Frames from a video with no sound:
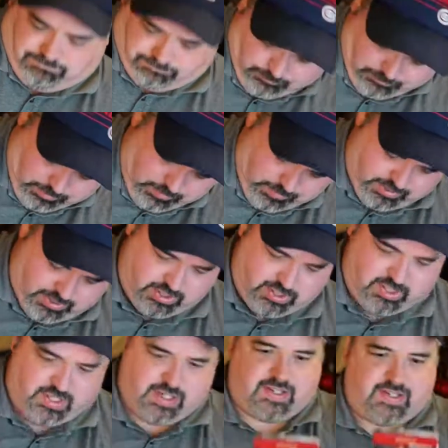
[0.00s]
Holy
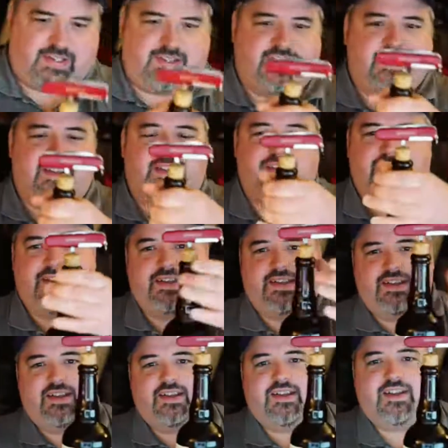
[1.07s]
shit.
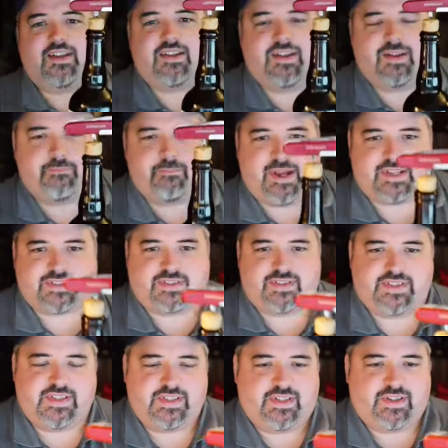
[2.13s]
That
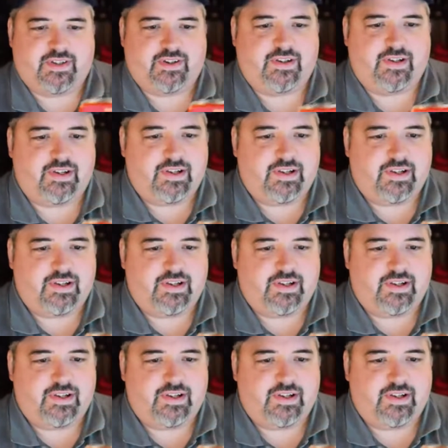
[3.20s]
bastard's in there.